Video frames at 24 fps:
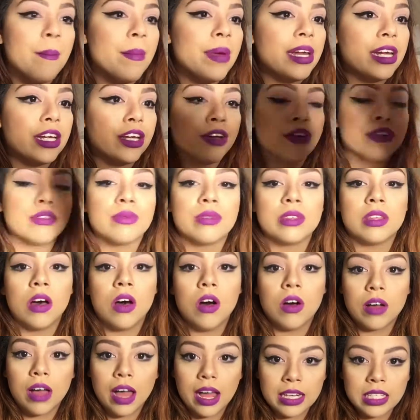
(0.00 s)
and it goes with
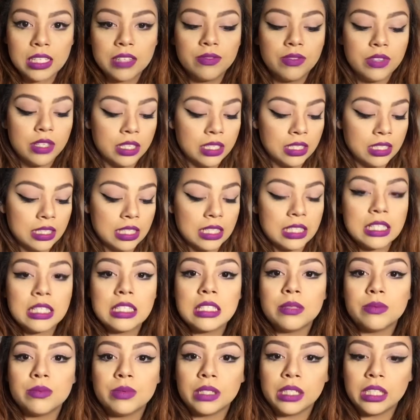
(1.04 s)
all kinds of looks, this
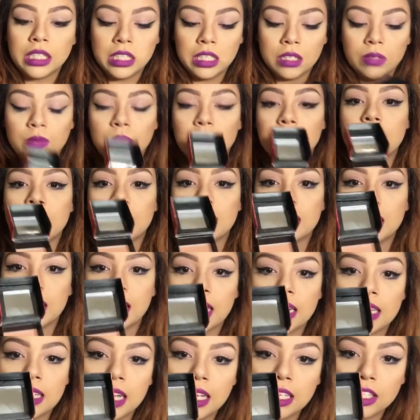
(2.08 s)
is a really good one. It's
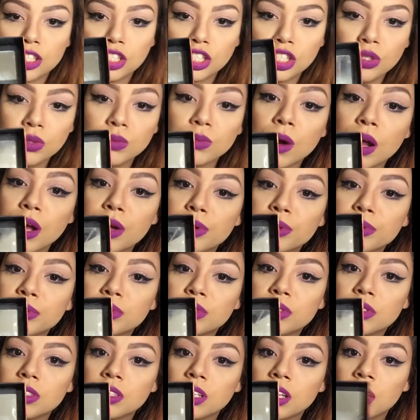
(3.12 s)
like a dusty
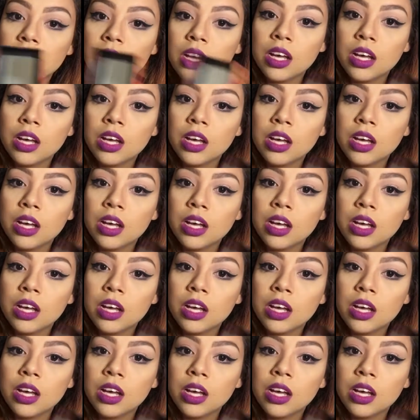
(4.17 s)
rose.